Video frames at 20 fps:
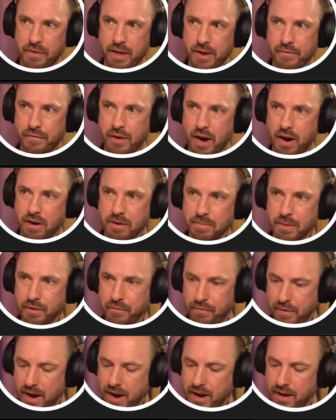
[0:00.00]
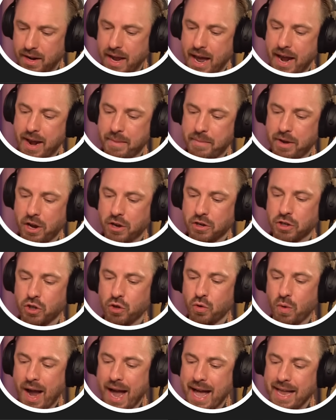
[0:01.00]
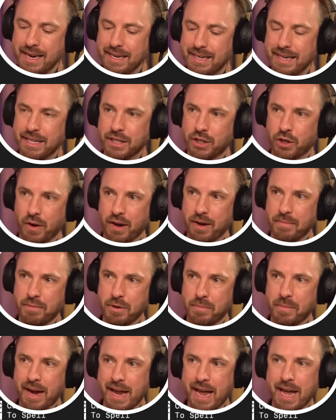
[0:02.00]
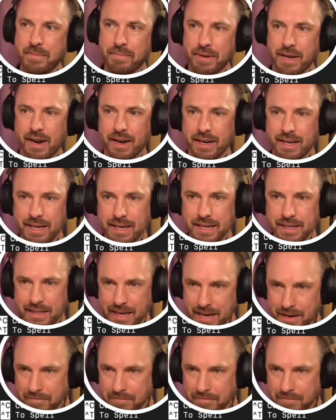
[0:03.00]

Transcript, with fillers: of the environment file and I'm going to edit it so I can put my API keys